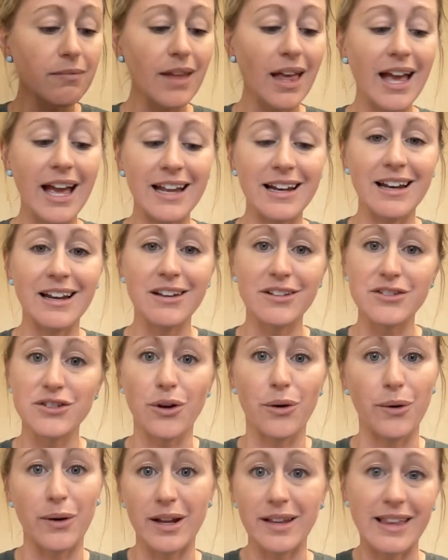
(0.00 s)
And
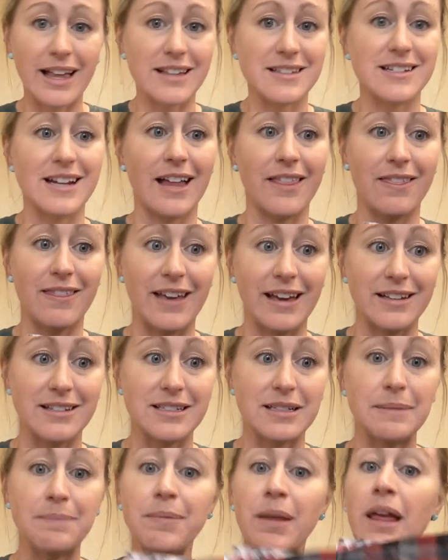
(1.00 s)
so that's not
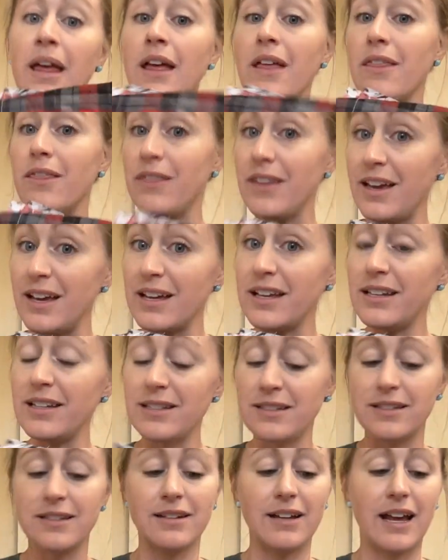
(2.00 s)
this.
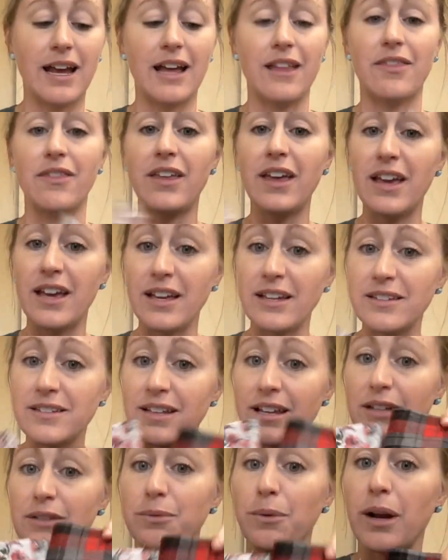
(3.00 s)
This and this
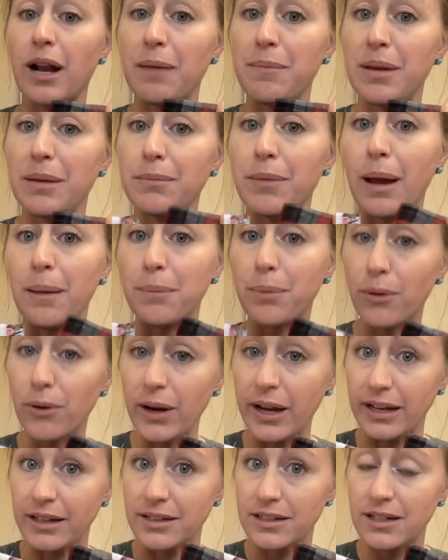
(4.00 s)
is what I mean by
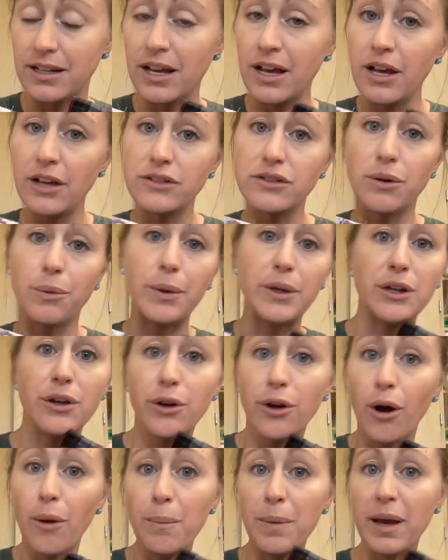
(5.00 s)
print. So when you
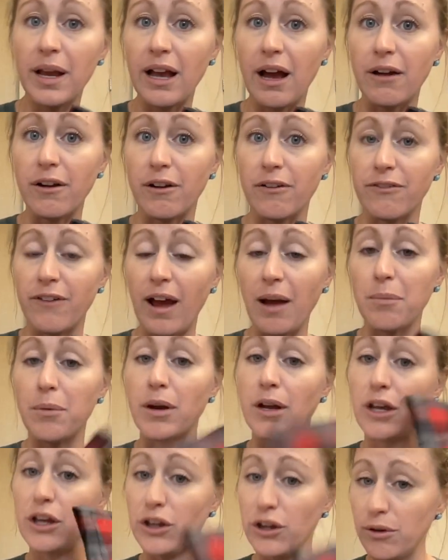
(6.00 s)
go pick out your
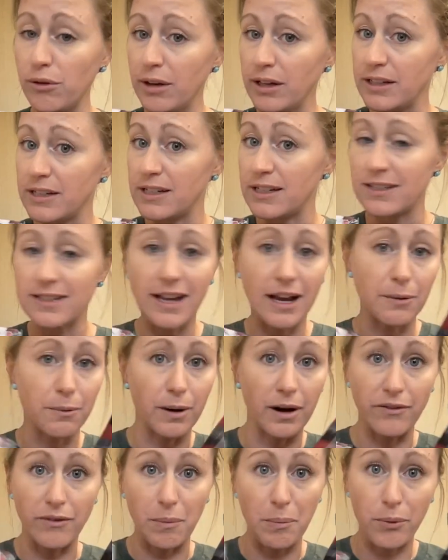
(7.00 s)
fabric, you get to decide
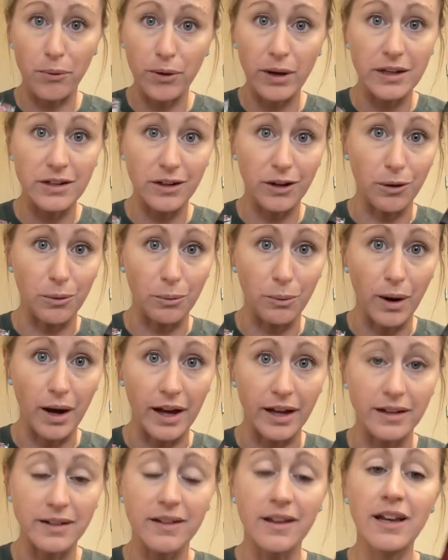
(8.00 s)
whatever print you
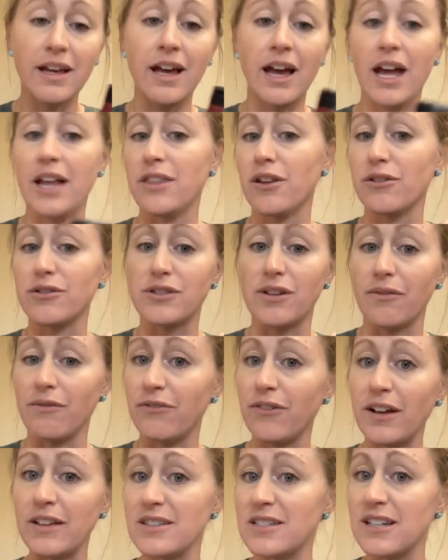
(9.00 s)
want. And there's some
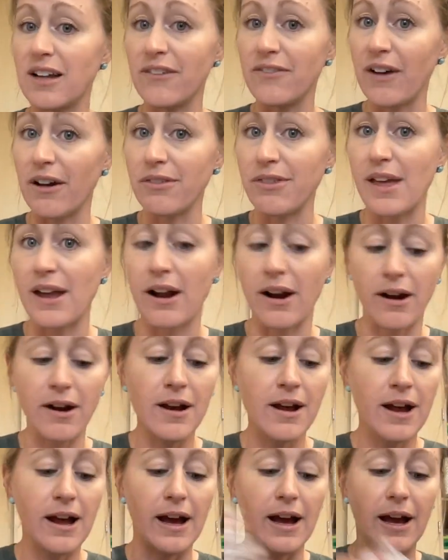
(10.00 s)
fun stuff out there.
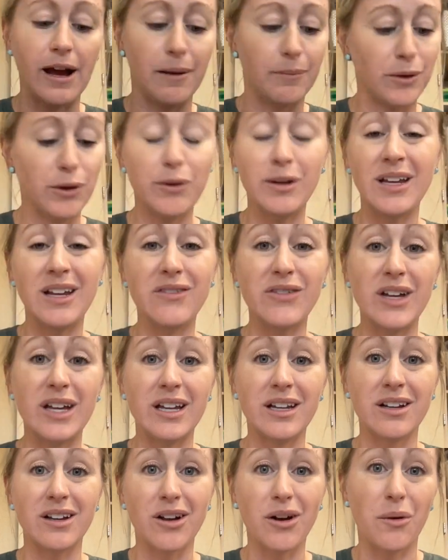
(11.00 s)
You can
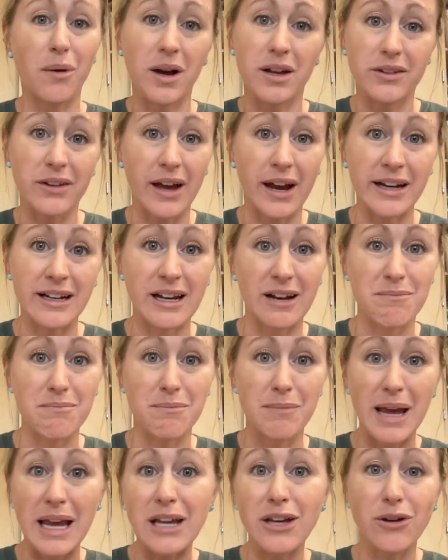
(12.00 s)
even go online and
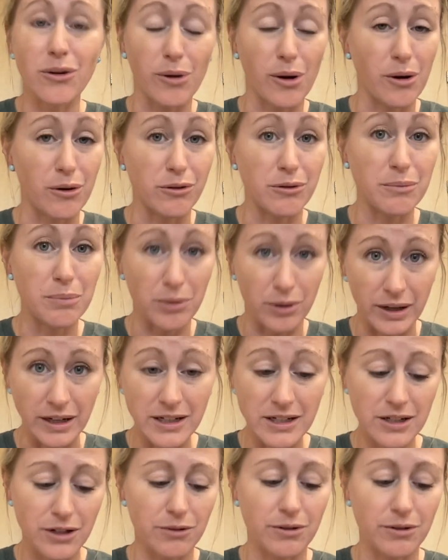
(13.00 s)
make your own print.